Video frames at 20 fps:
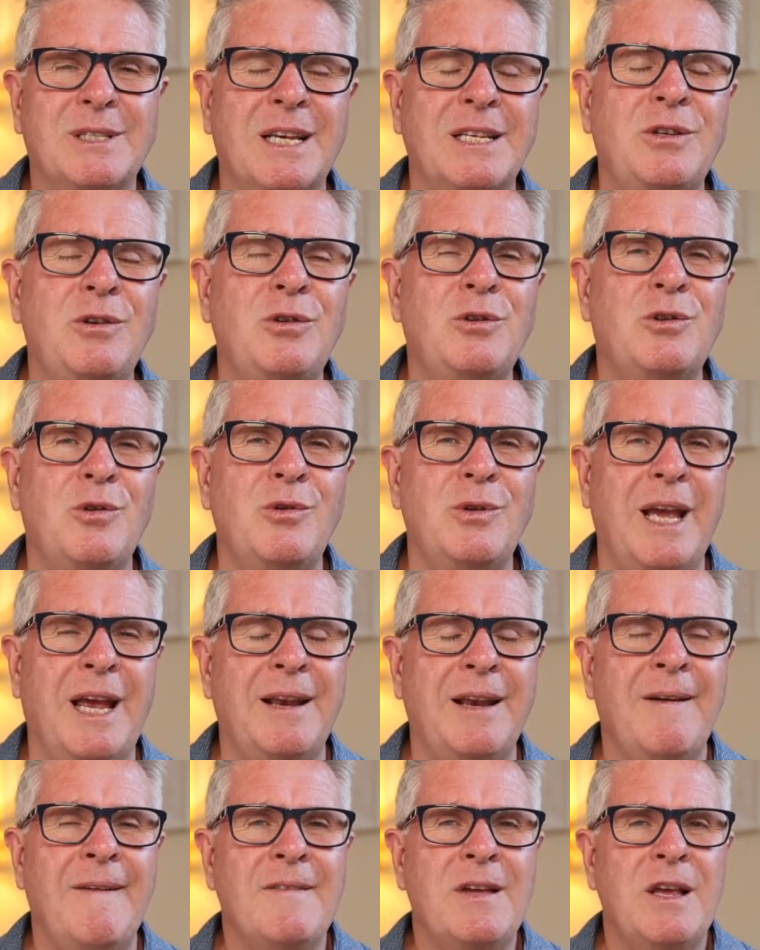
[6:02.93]
as you do
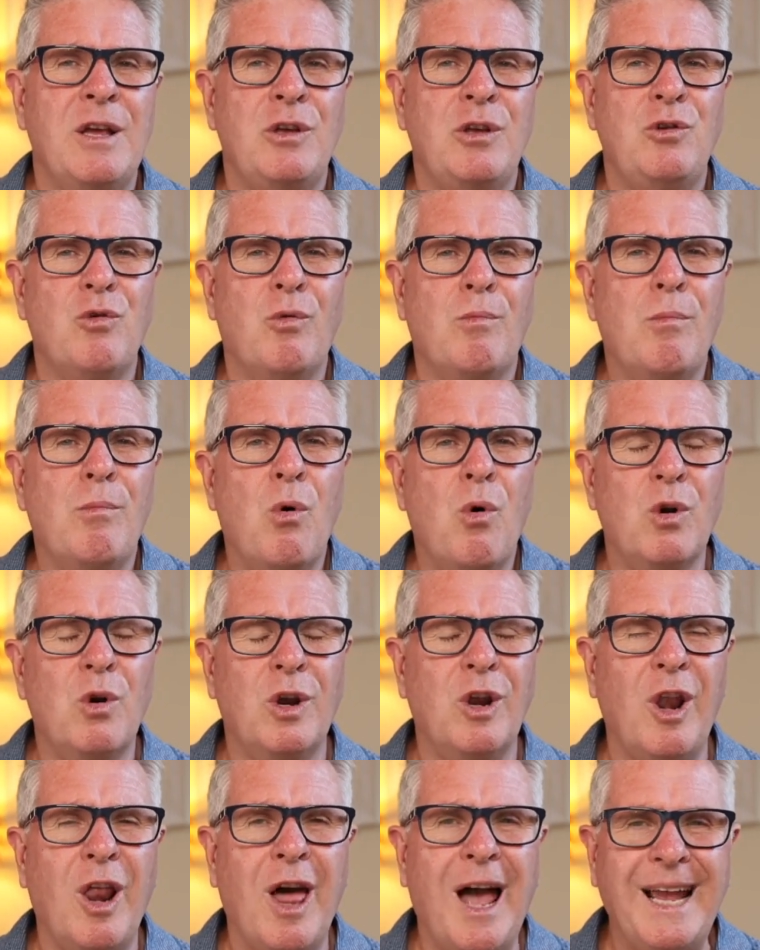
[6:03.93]
that, you're
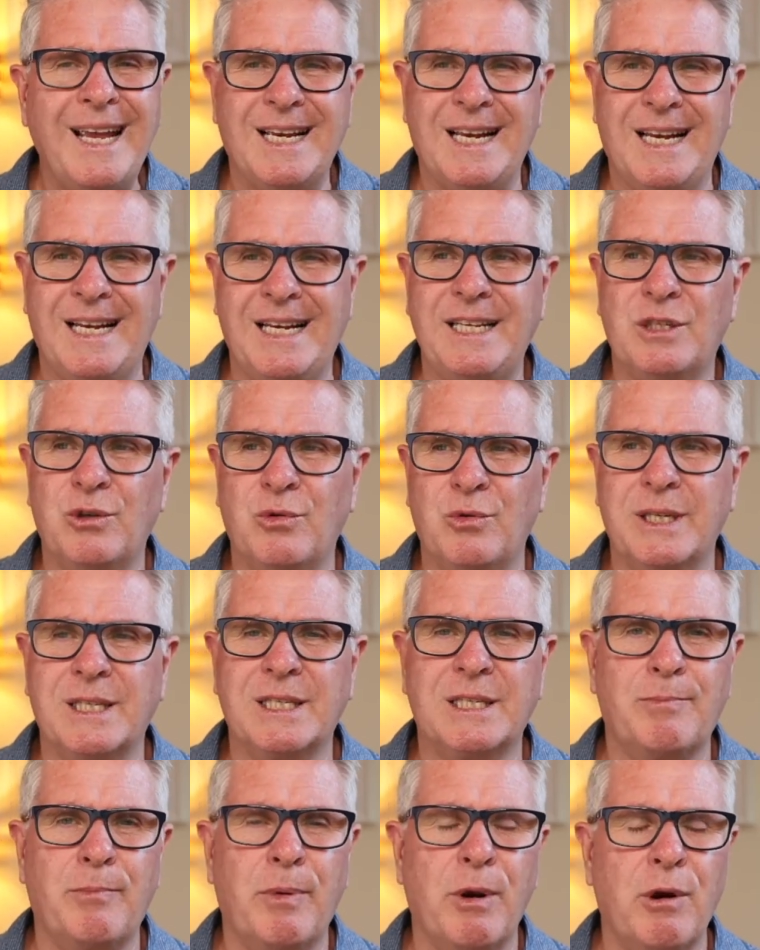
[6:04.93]
more likely to
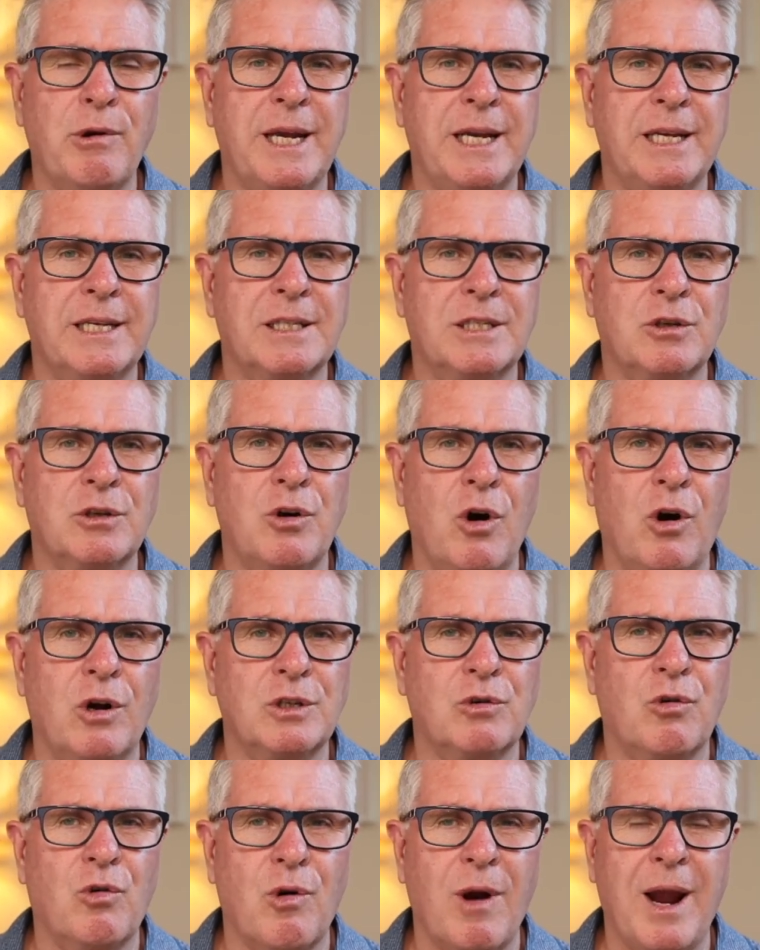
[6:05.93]
experience
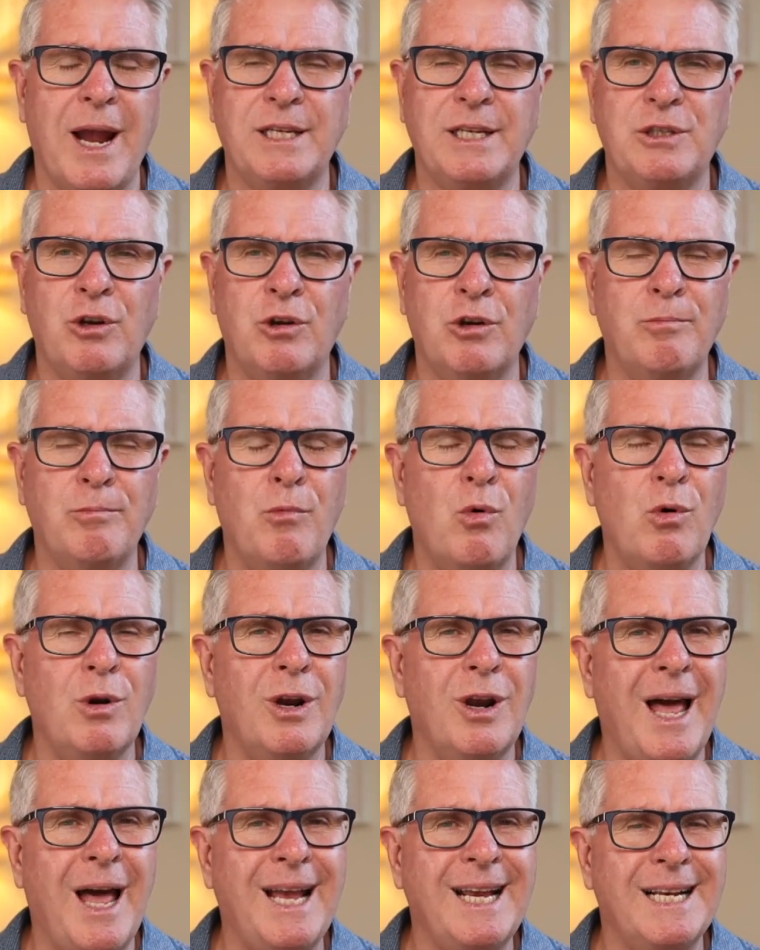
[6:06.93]
God's grace. You're more
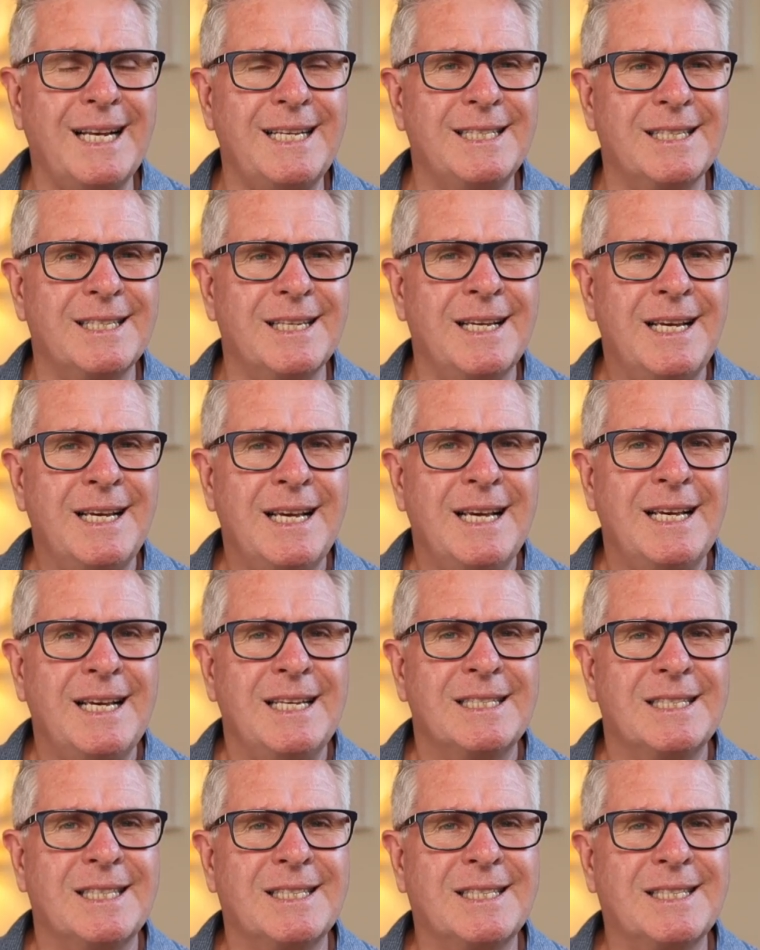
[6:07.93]
likely
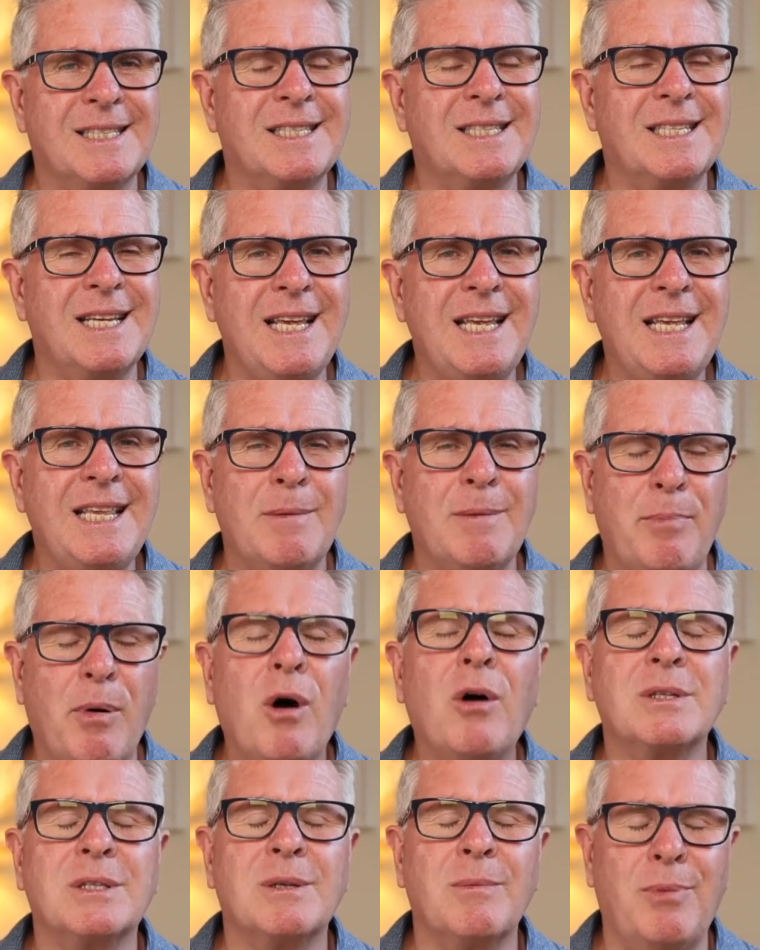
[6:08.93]
to see the
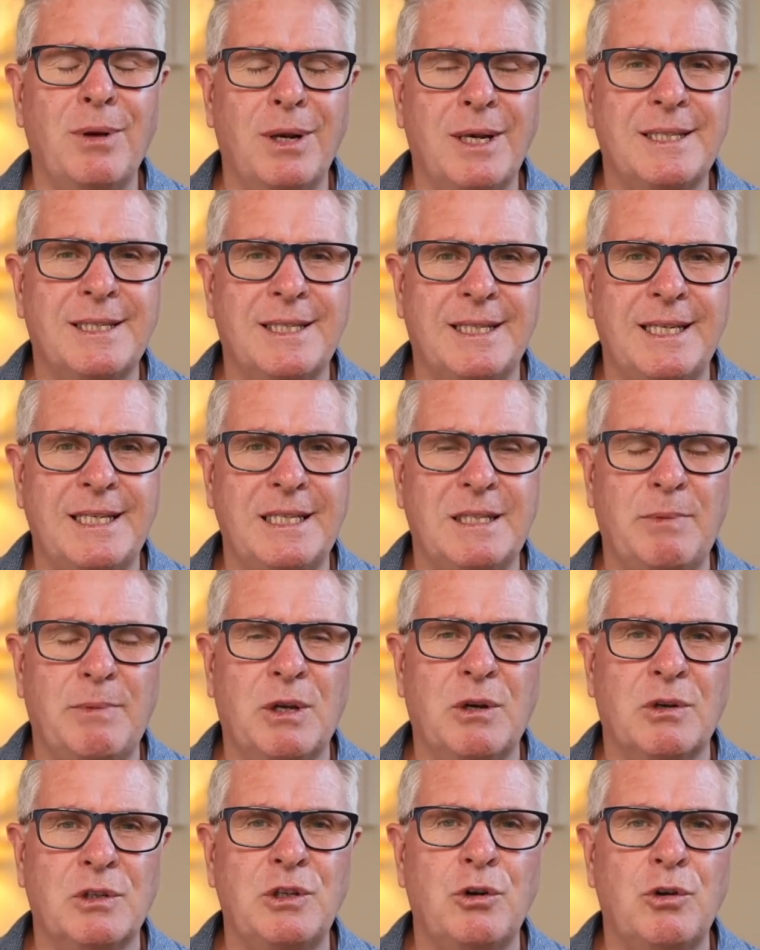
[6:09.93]
possibilities
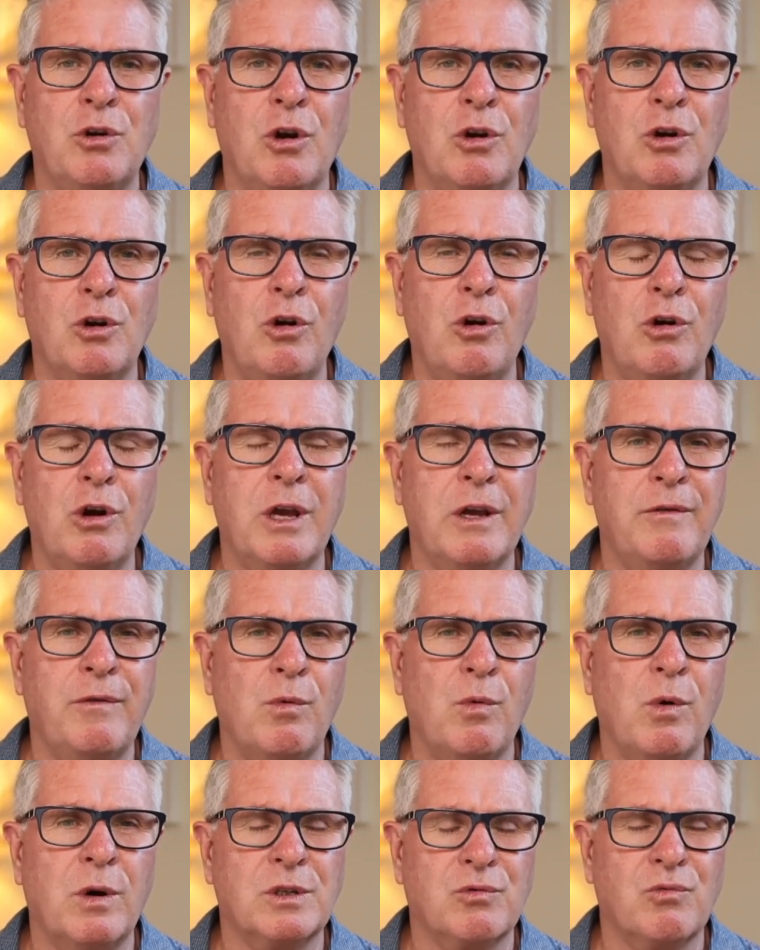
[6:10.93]
because you're not looking
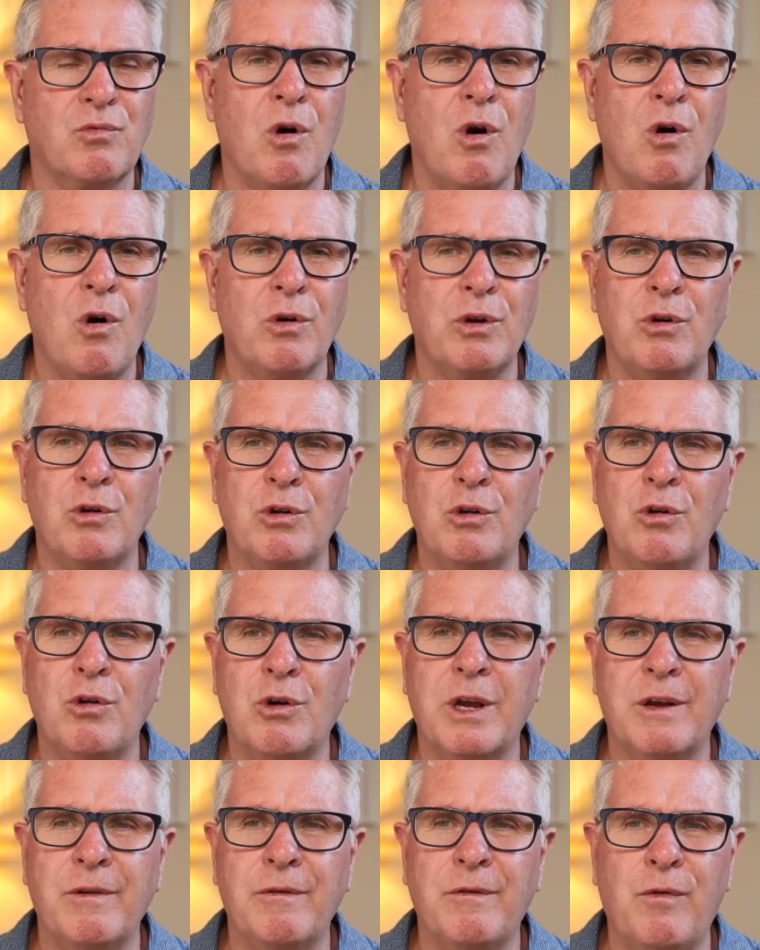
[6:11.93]
for what's wrong. You're
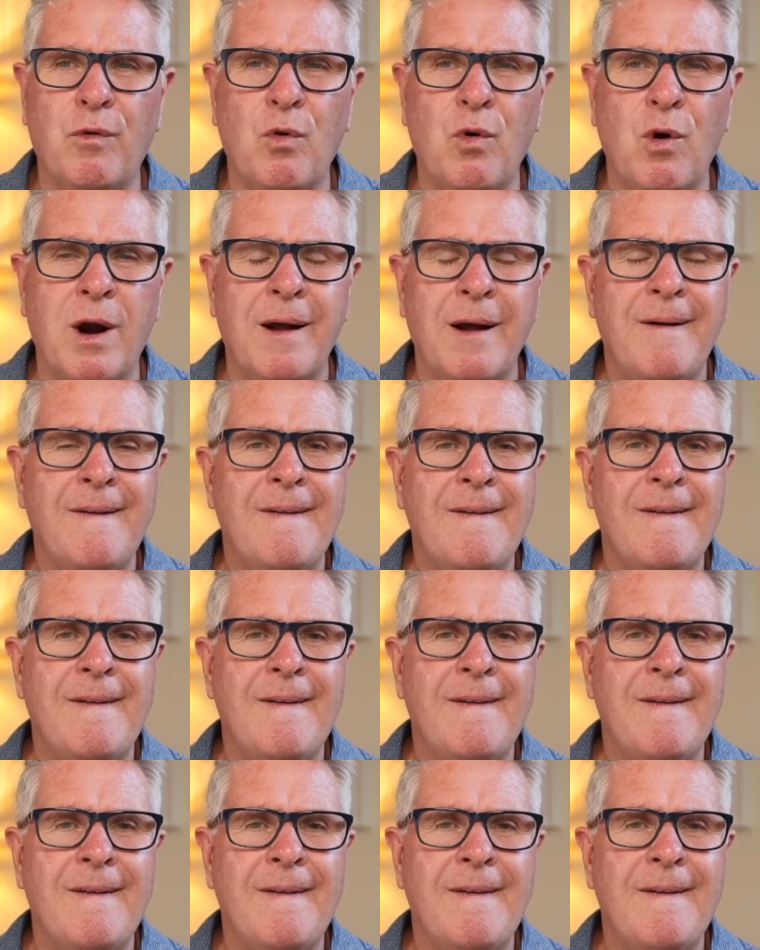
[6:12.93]
looking for